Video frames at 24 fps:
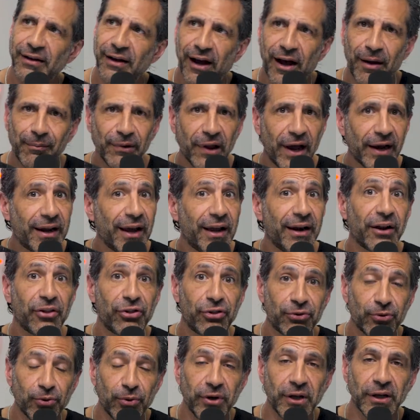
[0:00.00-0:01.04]
I'm like at a
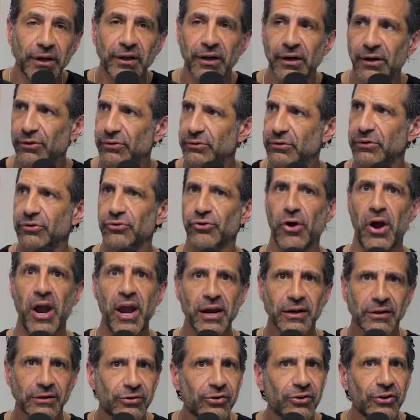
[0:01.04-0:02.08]
three. Well,
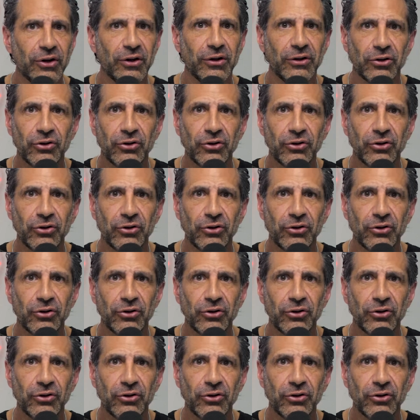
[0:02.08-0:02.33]
great.